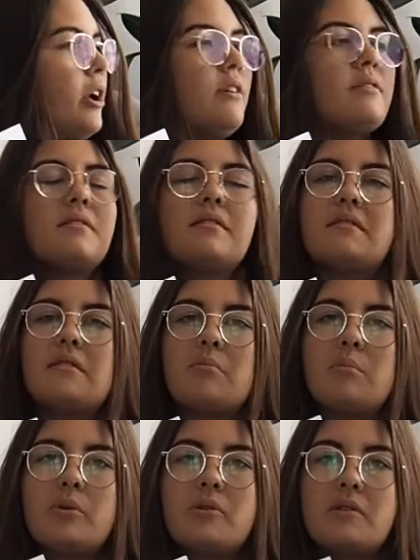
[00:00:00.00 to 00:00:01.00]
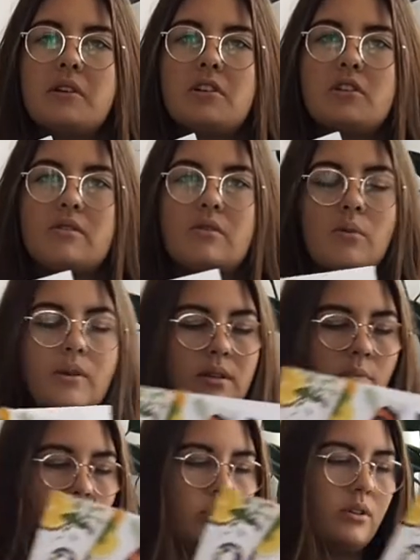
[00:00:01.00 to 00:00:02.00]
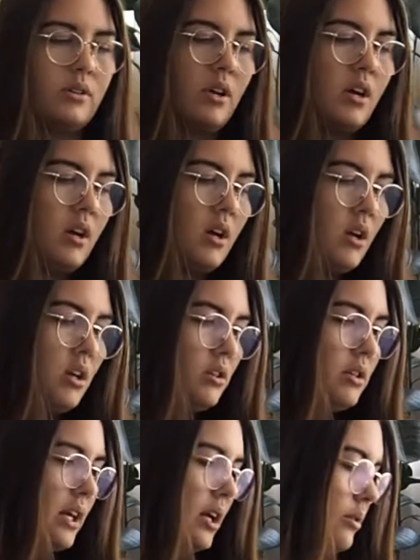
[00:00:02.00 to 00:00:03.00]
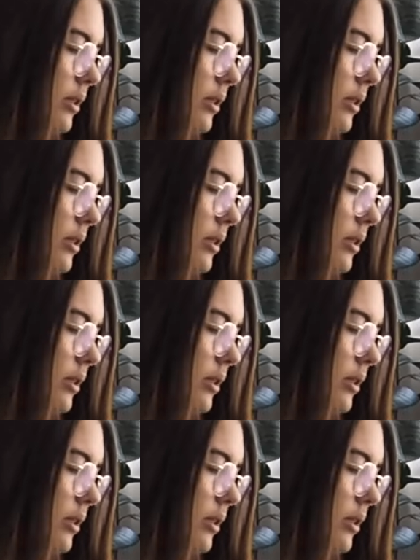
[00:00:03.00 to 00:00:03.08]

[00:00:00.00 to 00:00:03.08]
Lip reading: Policies and procedures, always important. So you get